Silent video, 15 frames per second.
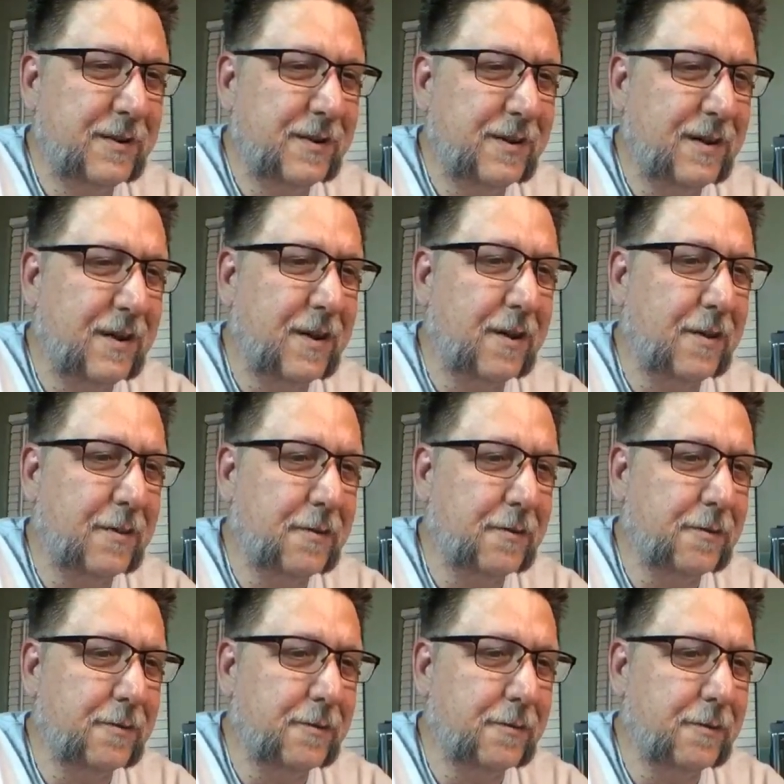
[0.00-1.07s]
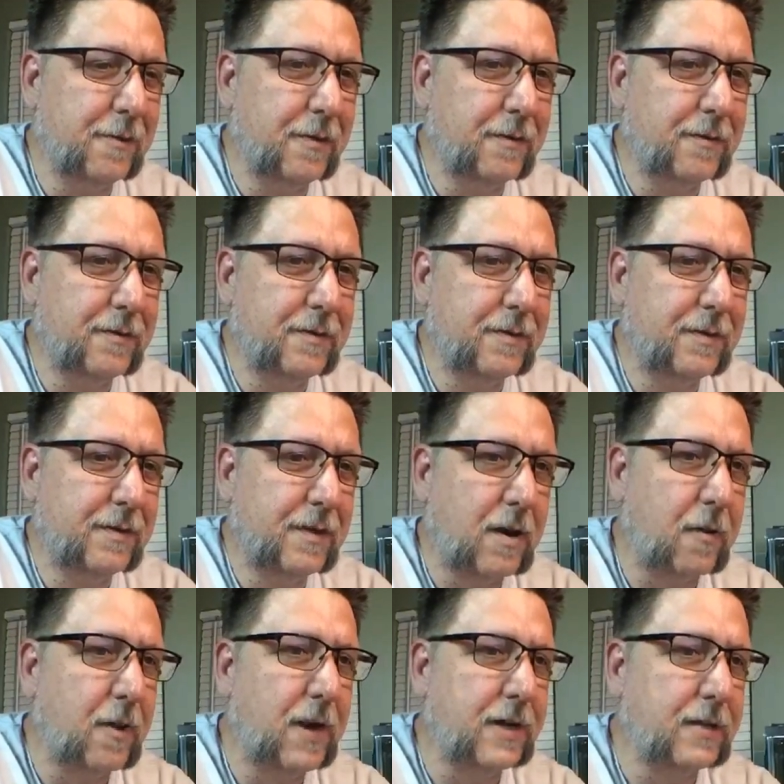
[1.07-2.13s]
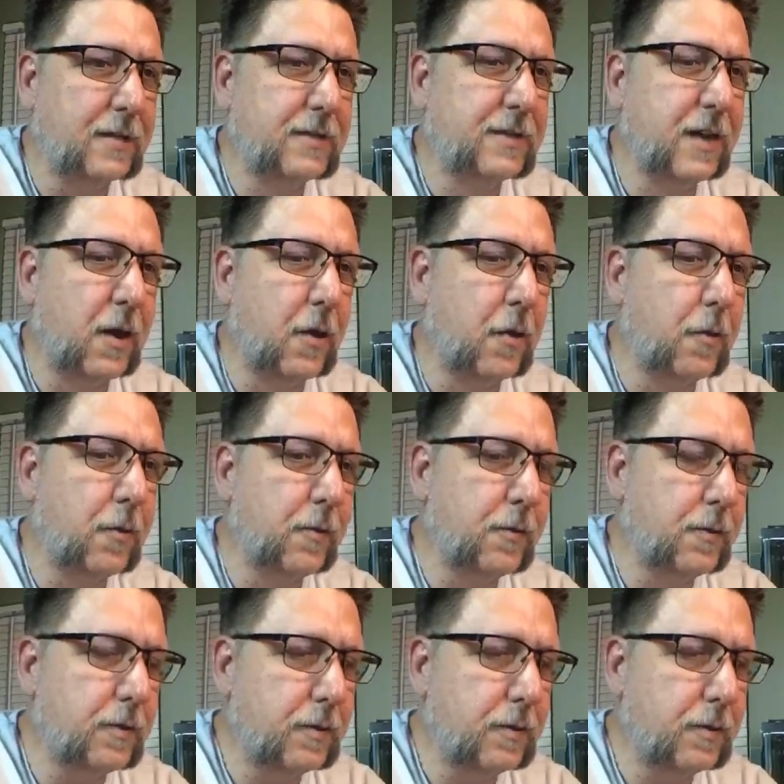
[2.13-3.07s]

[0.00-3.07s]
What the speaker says: Oh. All right. So,